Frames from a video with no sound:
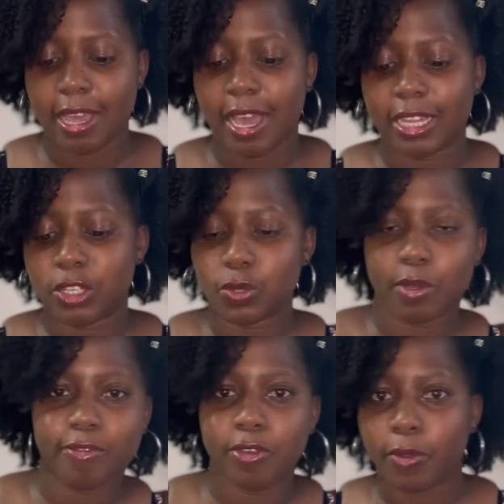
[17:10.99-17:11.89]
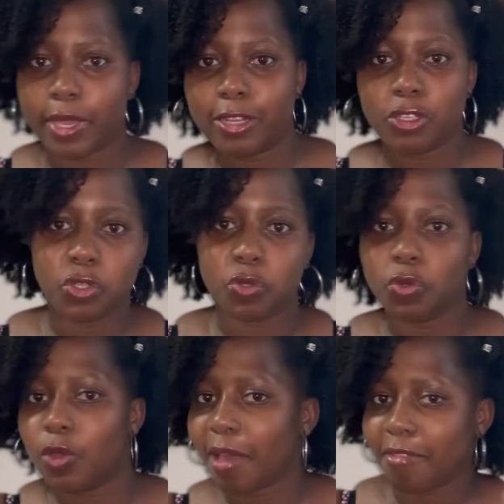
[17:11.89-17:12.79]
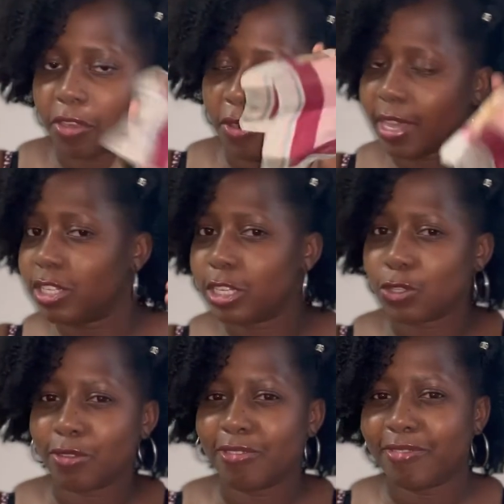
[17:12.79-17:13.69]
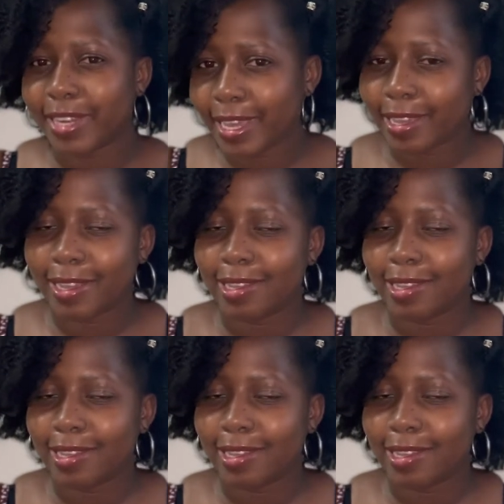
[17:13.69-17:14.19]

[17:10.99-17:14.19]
And so if you're into having your edges on flick,